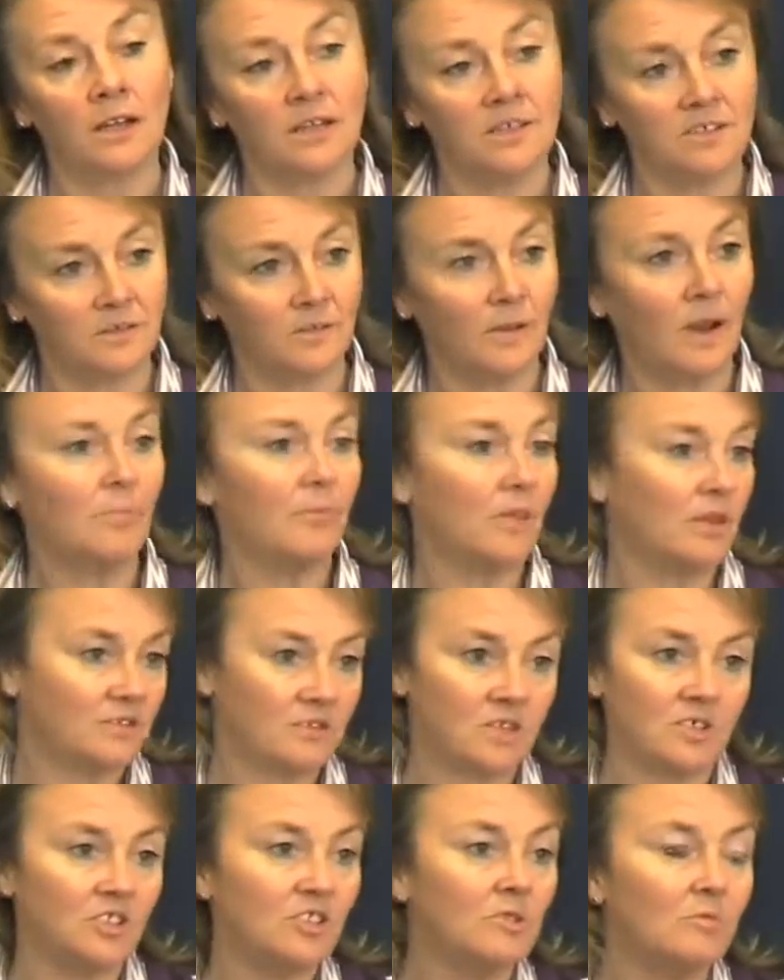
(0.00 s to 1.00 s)
develop,
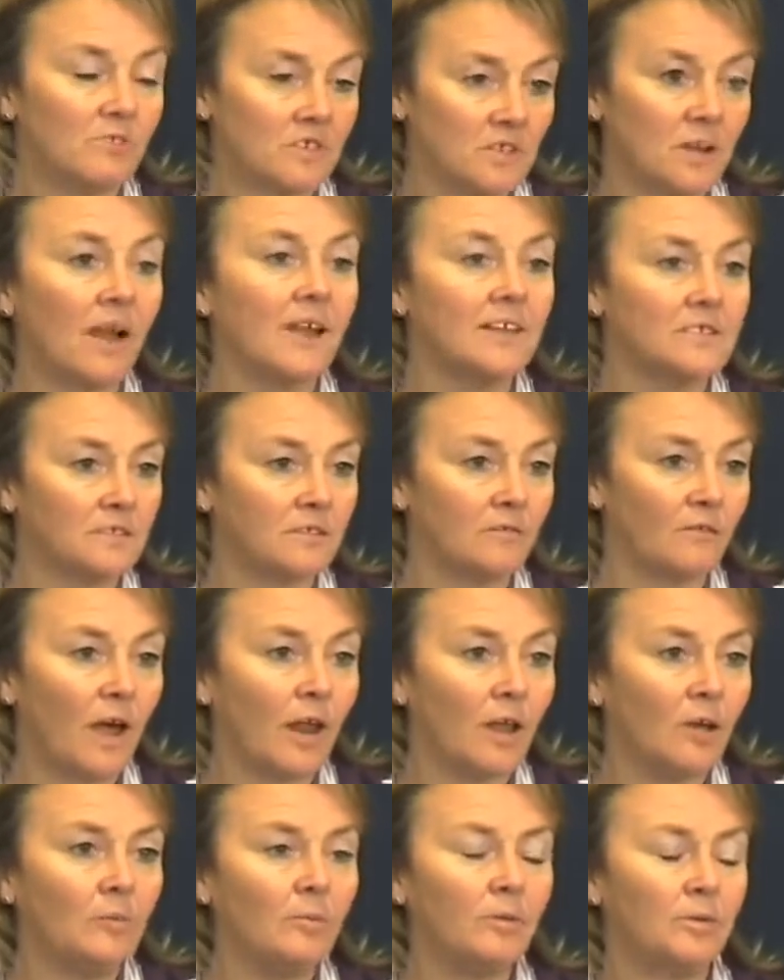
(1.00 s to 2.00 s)
their tumour is likely to
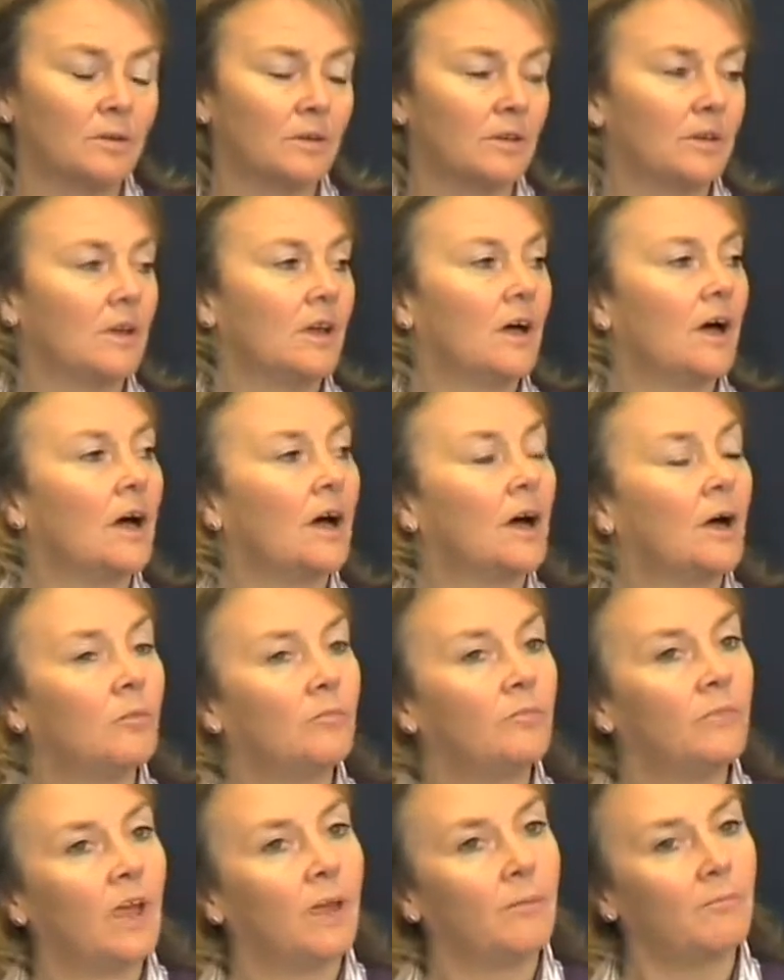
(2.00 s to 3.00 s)
develop.
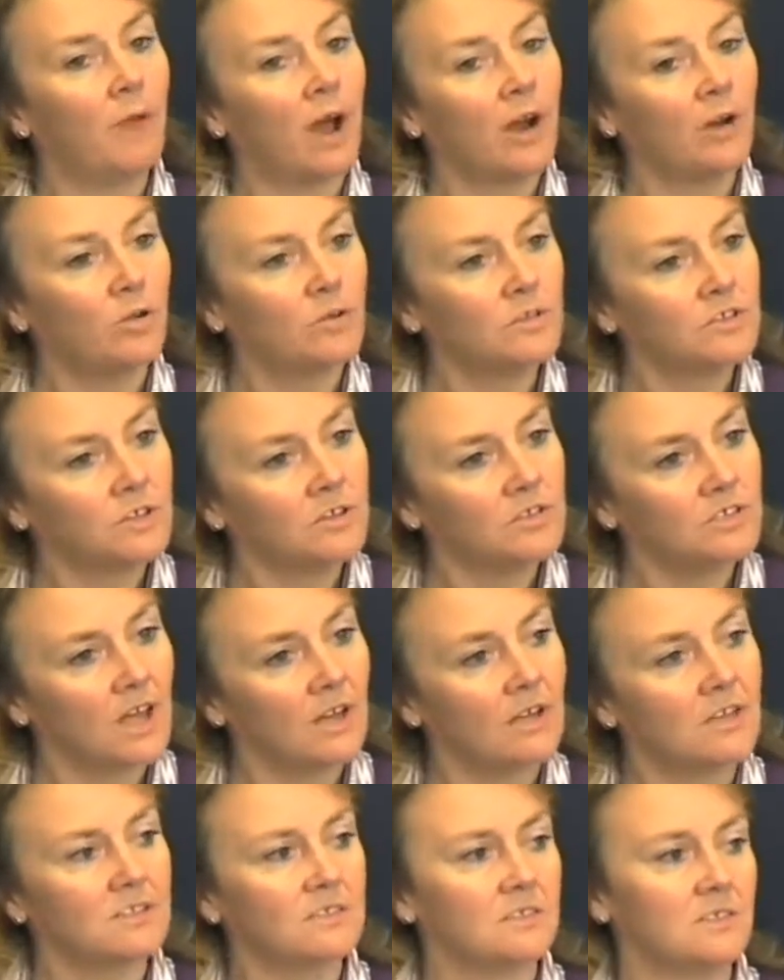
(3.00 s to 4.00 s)
It might also
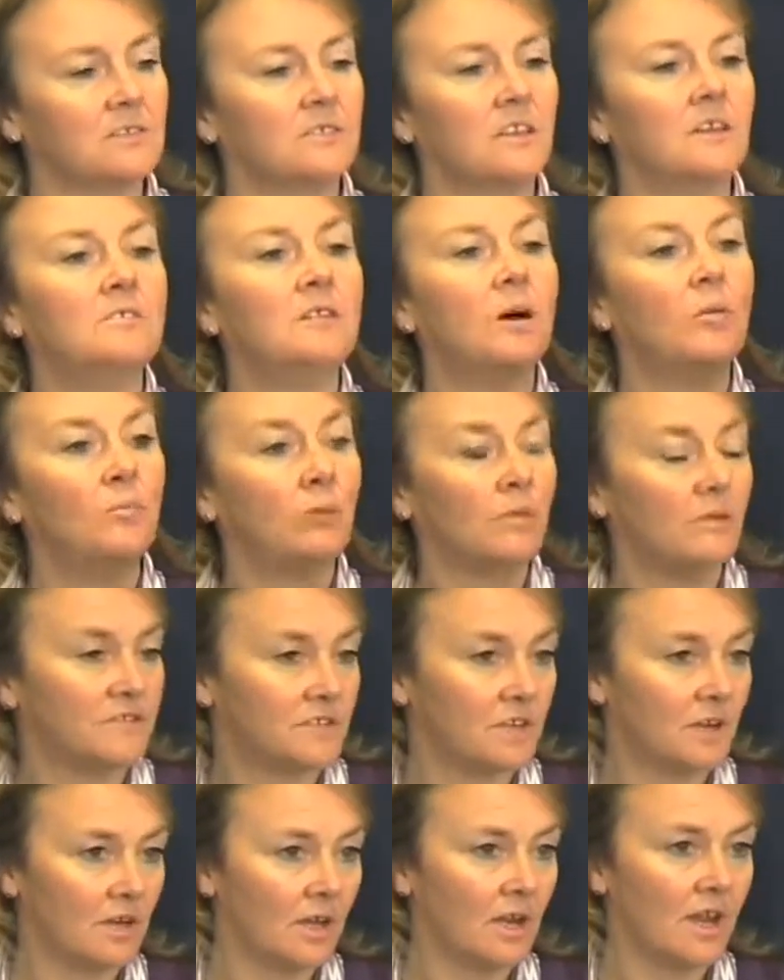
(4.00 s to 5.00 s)
tell us that the number of
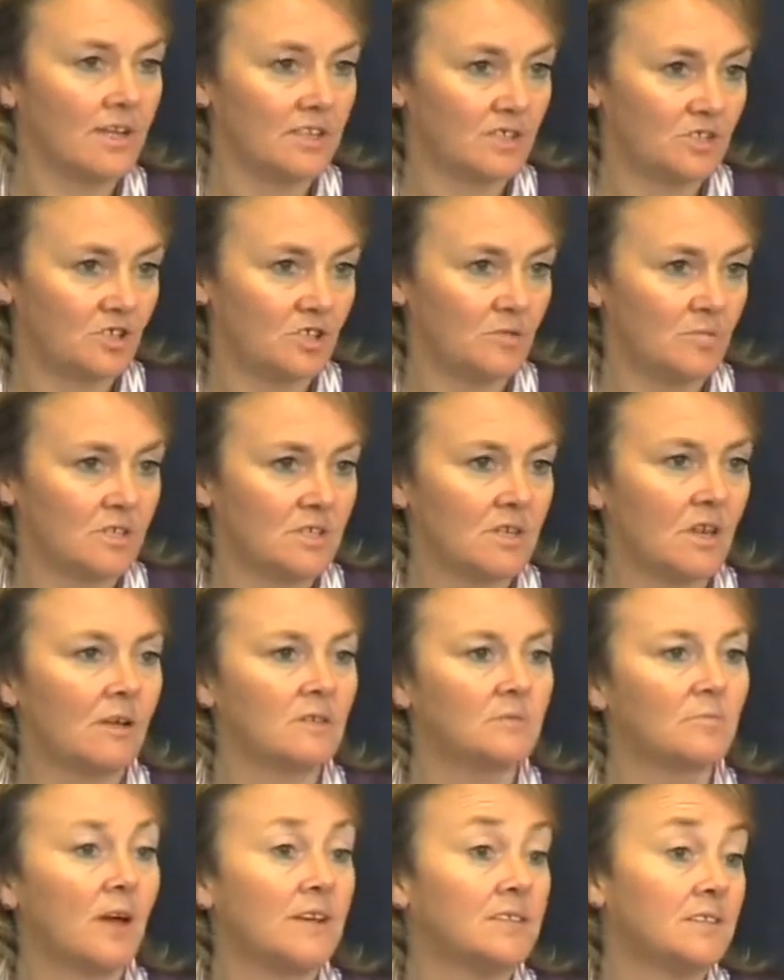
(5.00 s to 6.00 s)
circulating tumour
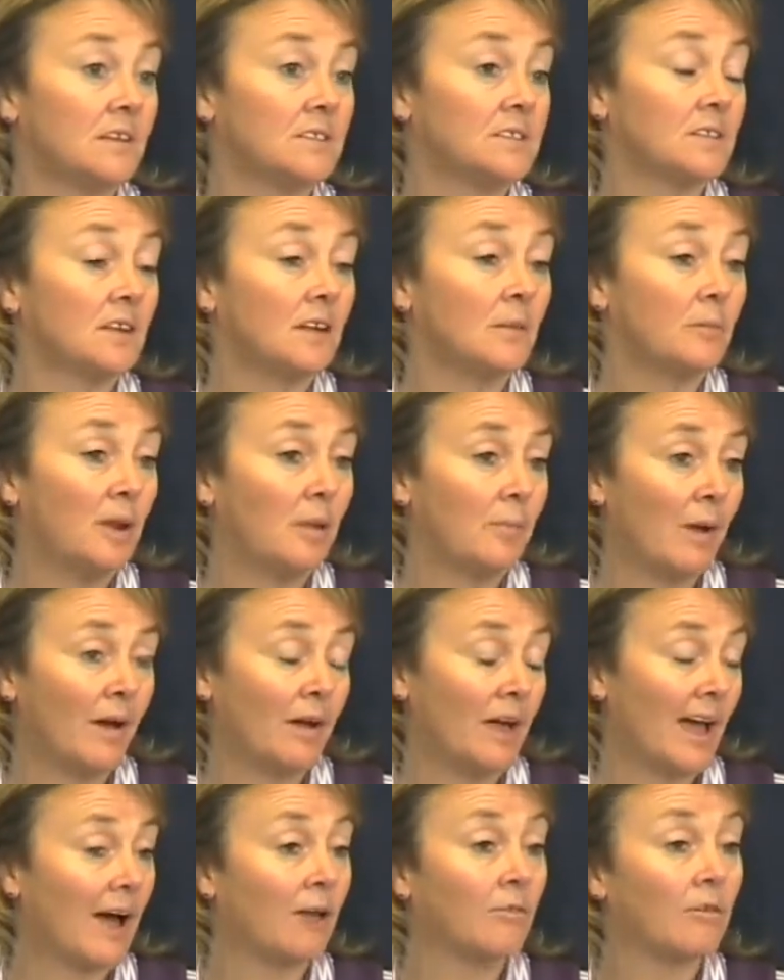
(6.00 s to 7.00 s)
cells might tell us a little bit about how